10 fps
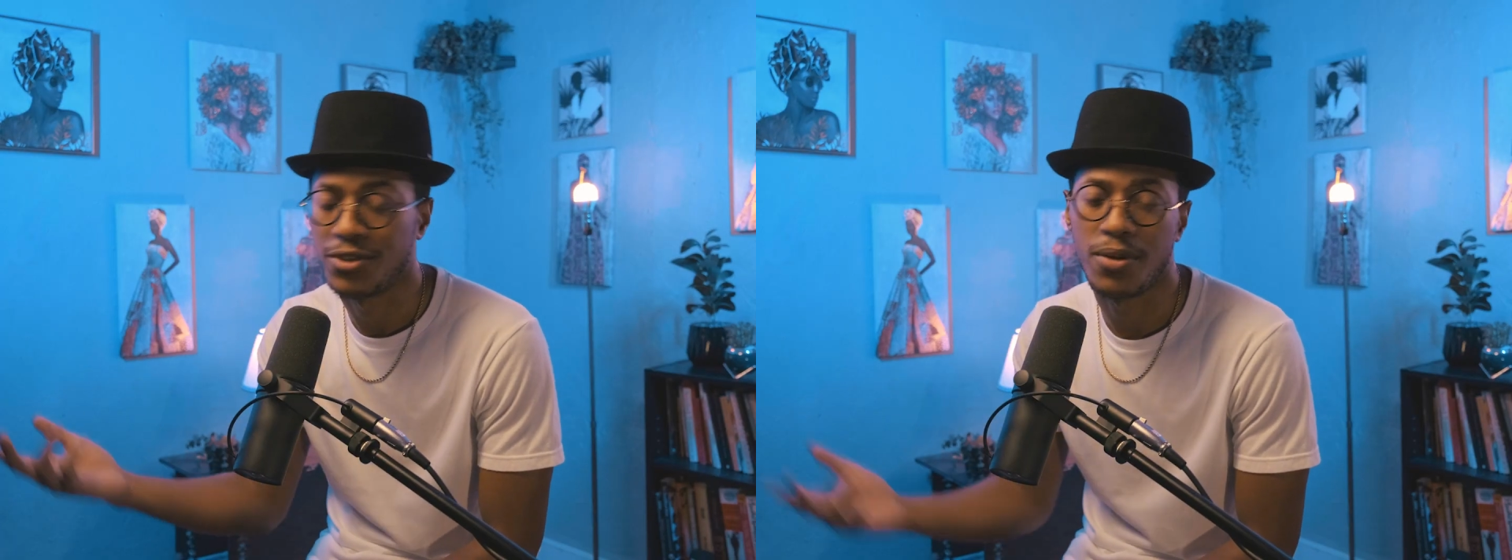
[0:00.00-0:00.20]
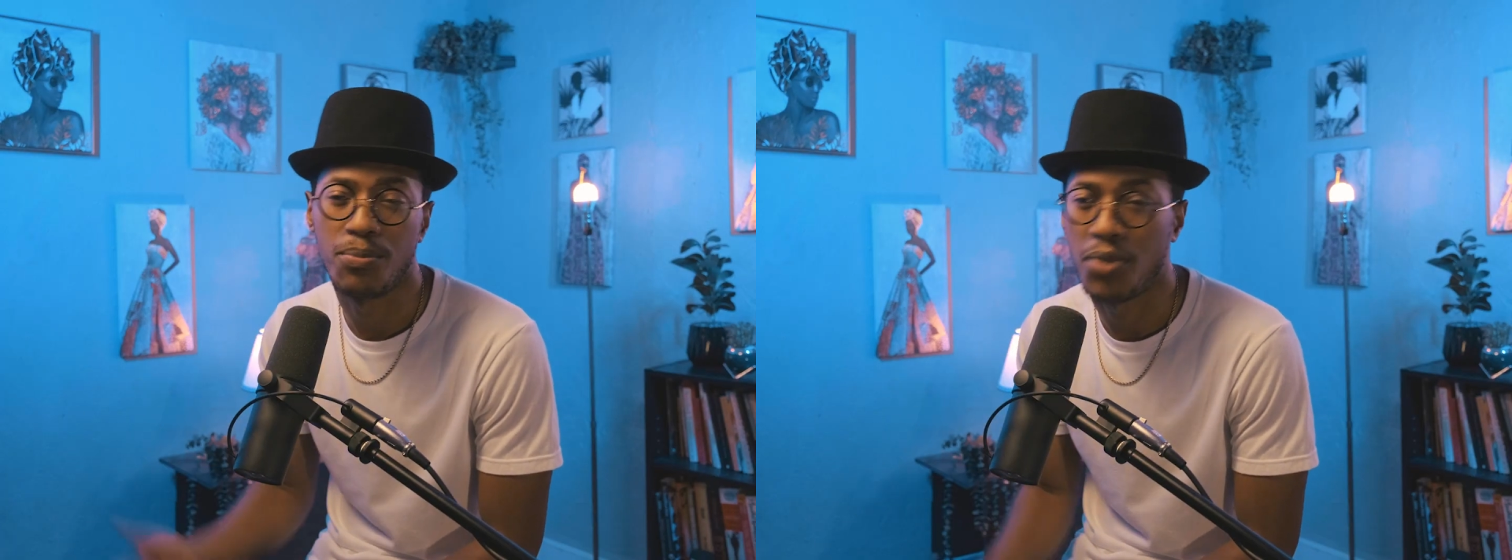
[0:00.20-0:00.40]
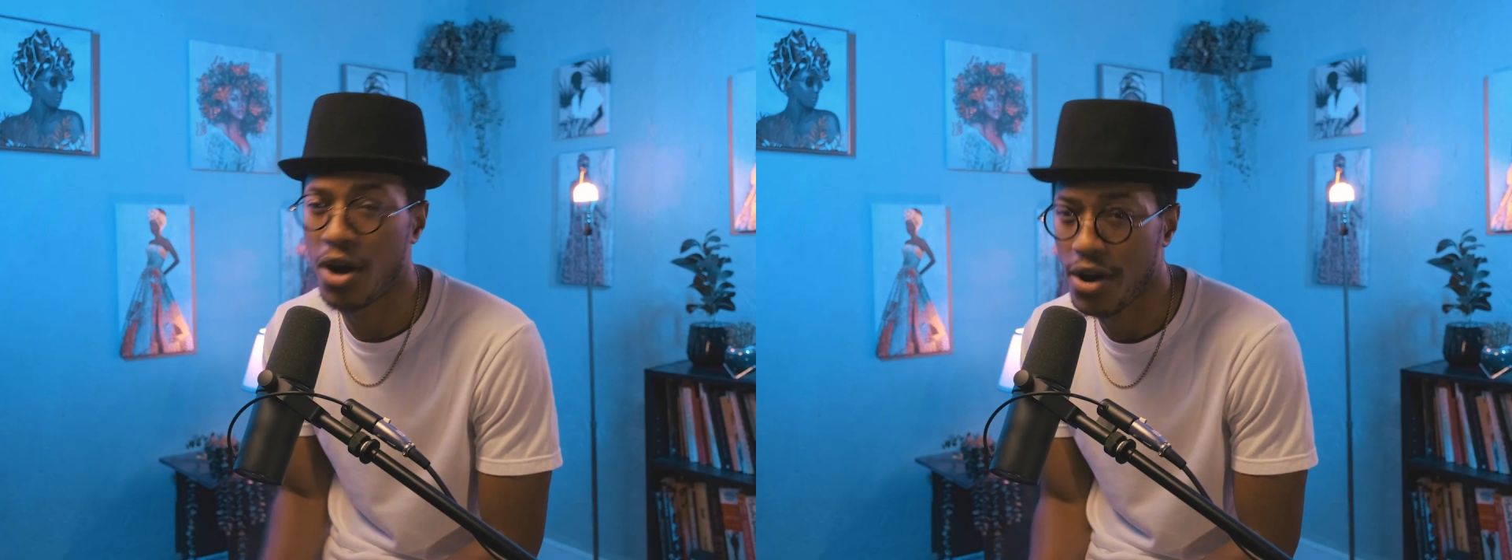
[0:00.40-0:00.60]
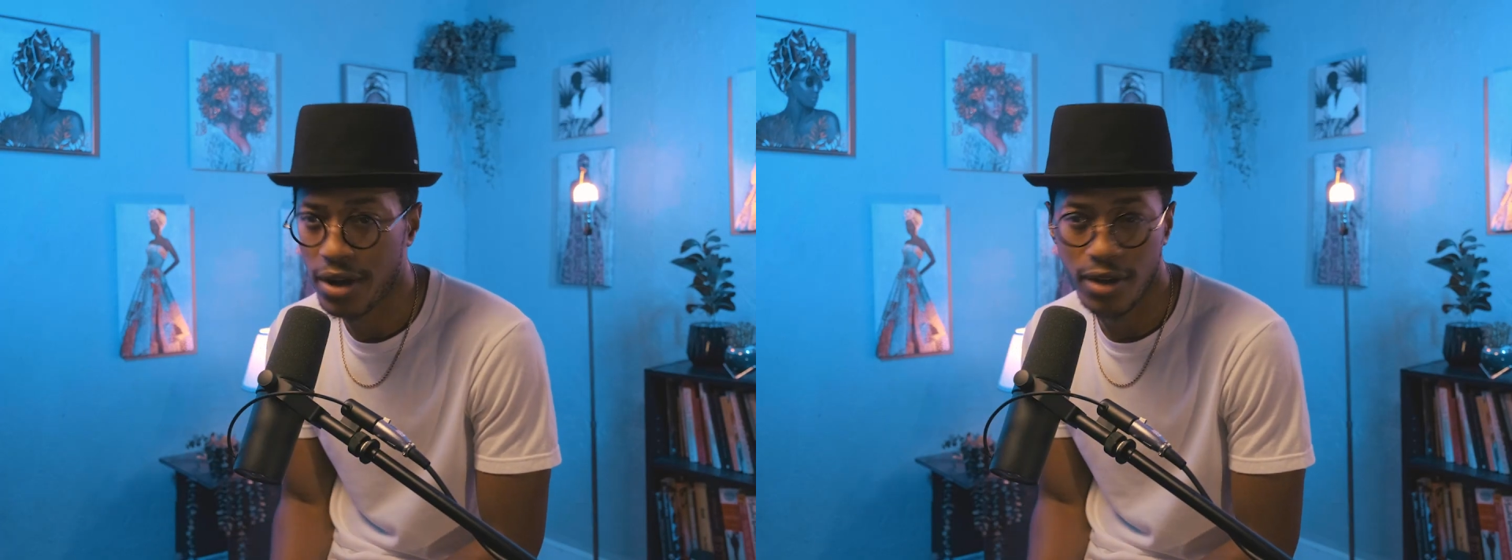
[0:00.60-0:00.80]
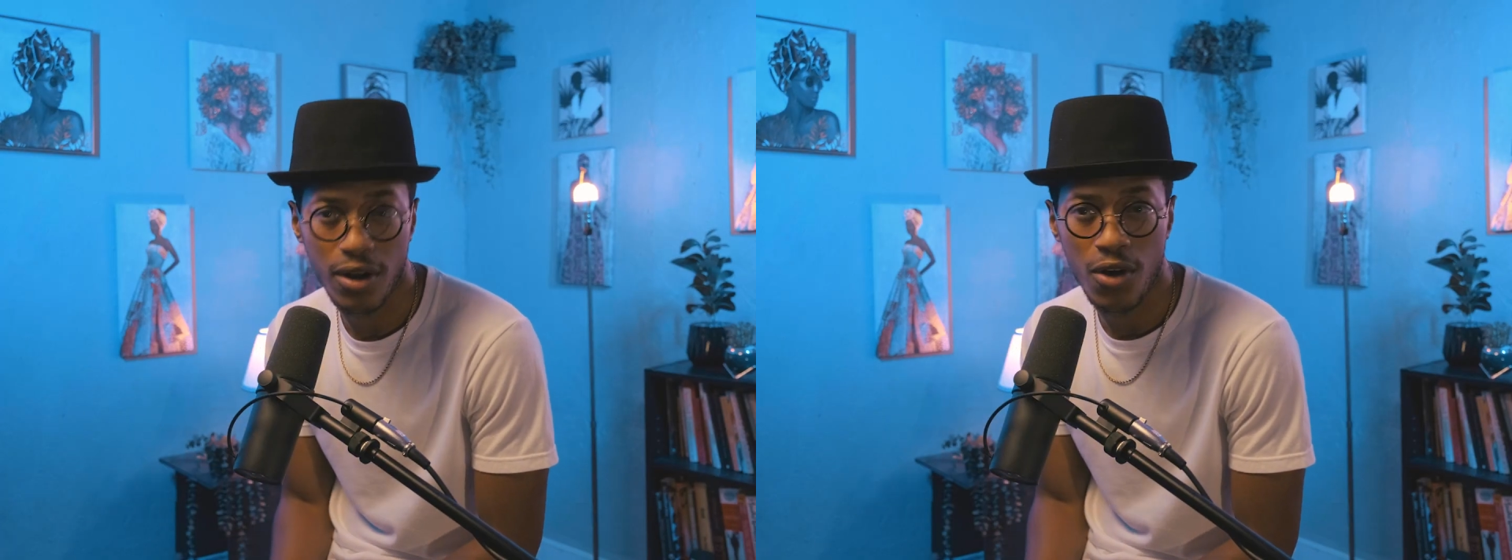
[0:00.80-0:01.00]
some
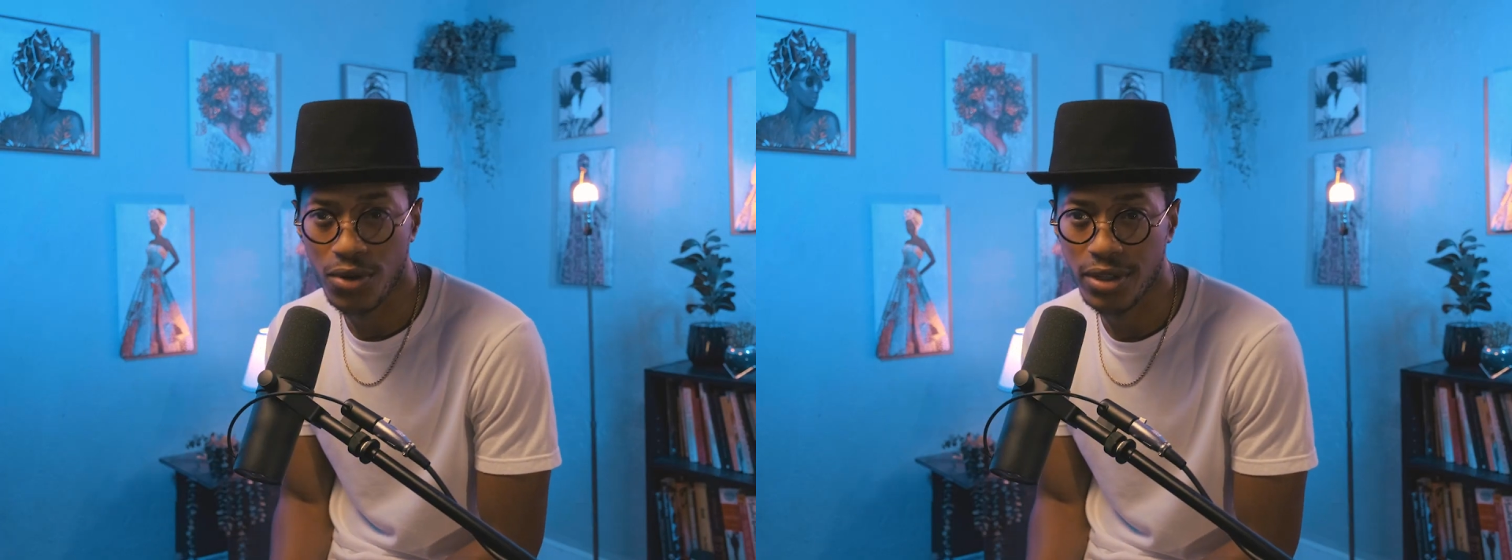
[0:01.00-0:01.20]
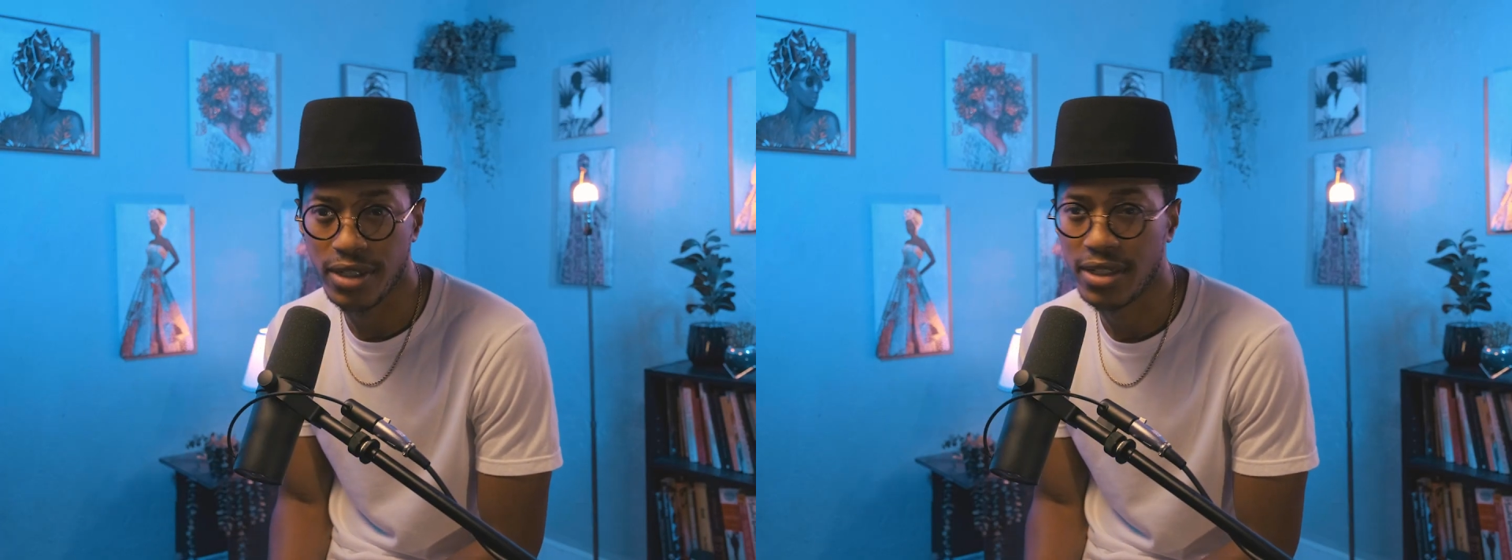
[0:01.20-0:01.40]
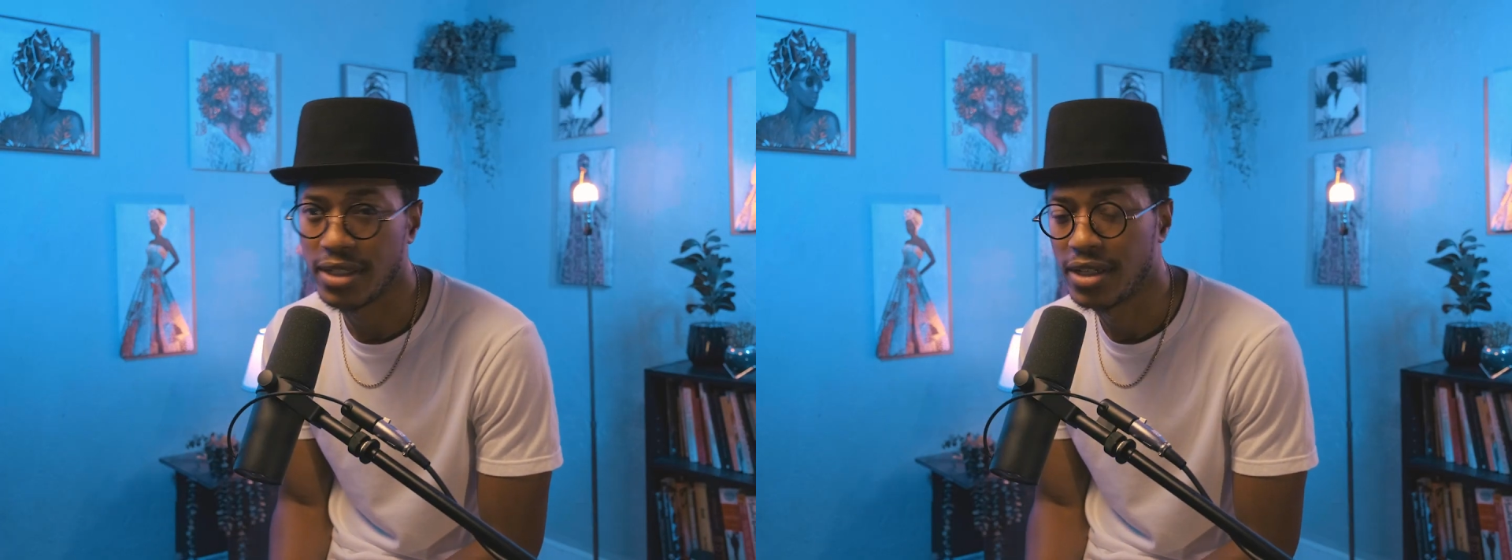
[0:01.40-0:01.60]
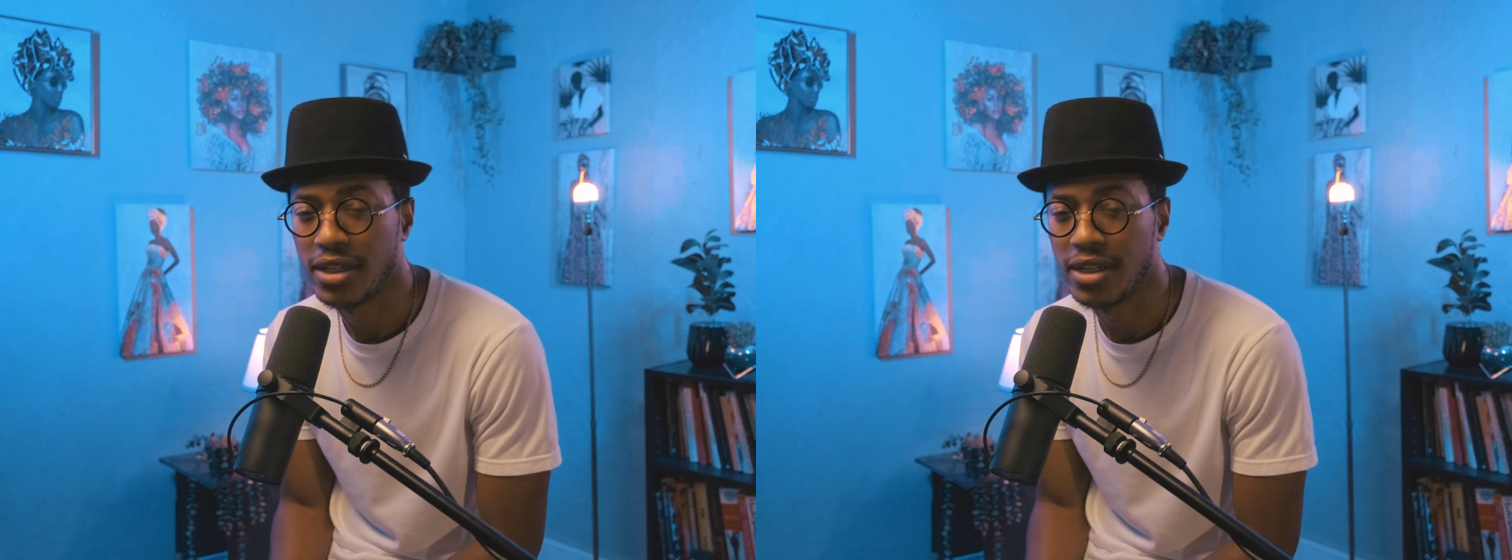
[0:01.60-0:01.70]
party in Oakland,